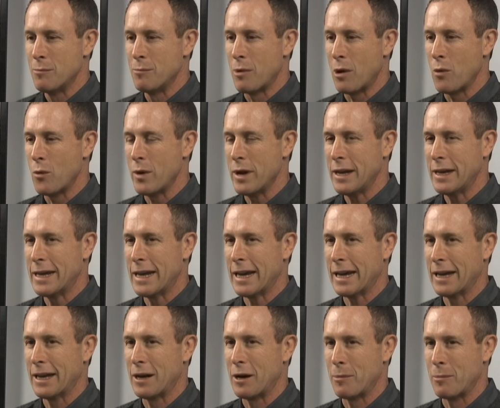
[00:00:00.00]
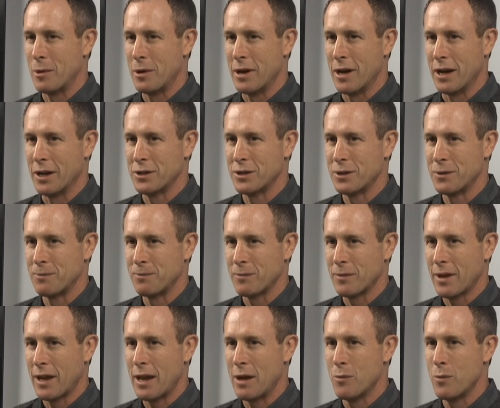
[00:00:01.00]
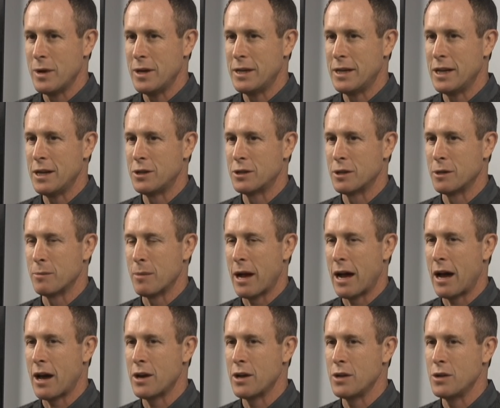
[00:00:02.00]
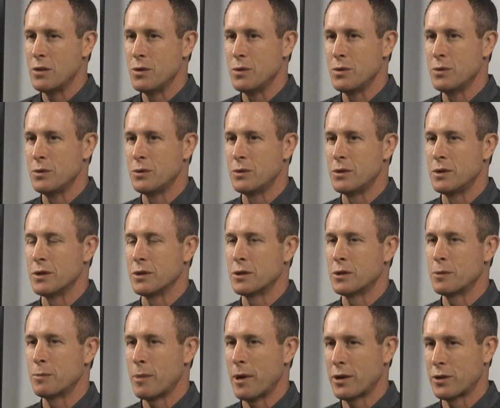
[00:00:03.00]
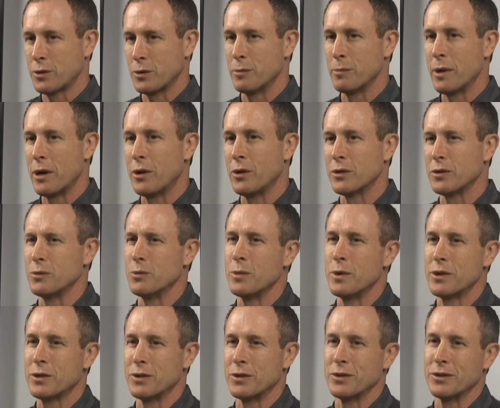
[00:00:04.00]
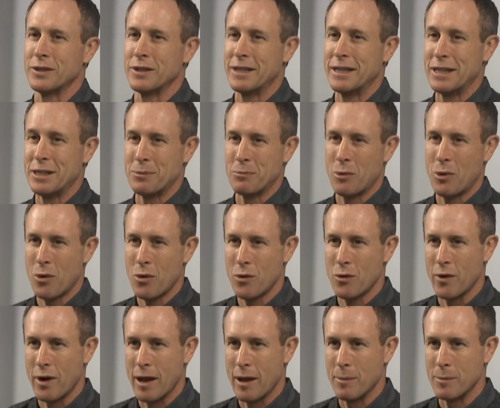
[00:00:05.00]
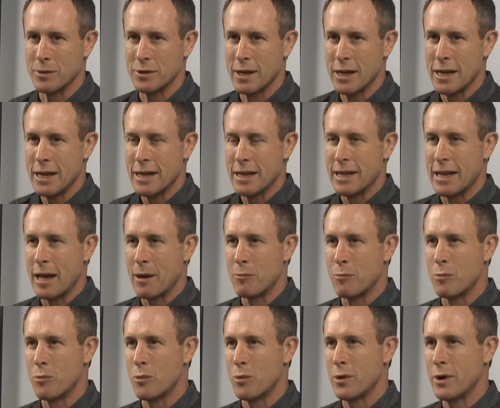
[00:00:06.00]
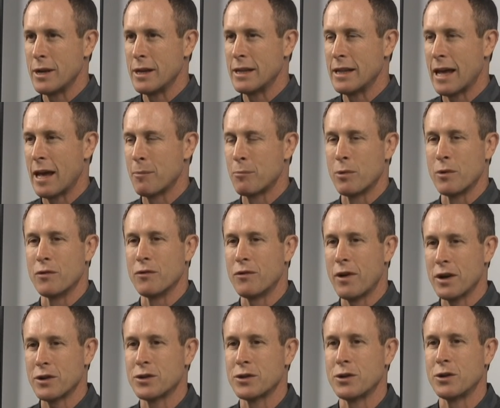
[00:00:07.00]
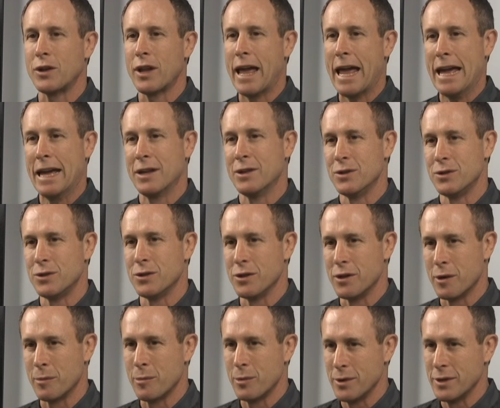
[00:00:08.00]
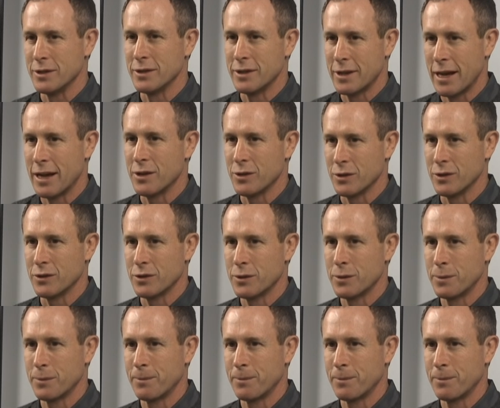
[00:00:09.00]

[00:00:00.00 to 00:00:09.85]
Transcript: But we kick it up a notch, and we teach them how to use the special bells and whistles in these programs that bring that professional edge to their presentations.